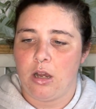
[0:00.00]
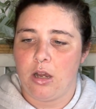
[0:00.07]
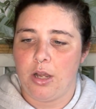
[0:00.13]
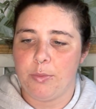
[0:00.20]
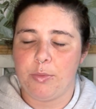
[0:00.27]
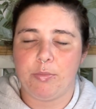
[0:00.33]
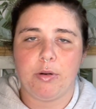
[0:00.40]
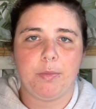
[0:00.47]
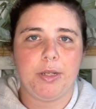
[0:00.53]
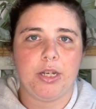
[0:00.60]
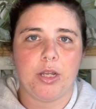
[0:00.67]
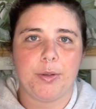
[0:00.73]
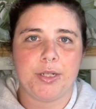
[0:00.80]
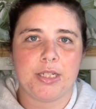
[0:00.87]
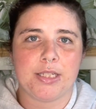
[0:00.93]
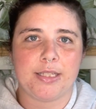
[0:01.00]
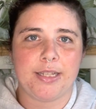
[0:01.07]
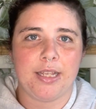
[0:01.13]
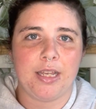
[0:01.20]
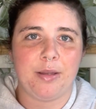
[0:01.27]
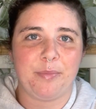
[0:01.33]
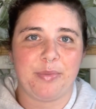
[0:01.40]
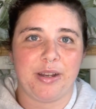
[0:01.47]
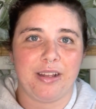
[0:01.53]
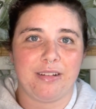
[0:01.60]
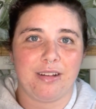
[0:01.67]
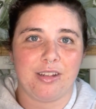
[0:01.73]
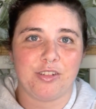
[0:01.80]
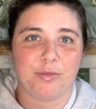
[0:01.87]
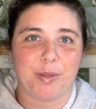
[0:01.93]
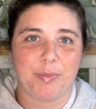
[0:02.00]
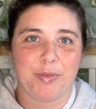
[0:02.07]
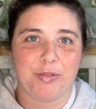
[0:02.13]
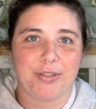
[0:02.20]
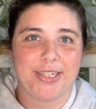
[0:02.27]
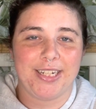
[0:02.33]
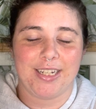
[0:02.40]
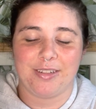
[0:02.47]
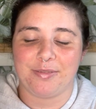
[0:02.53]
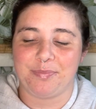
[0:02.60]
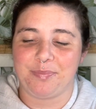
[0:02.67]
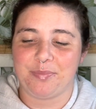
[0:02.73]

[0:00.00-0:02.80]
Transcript: I would probably know it to see it, but I can't remember right now.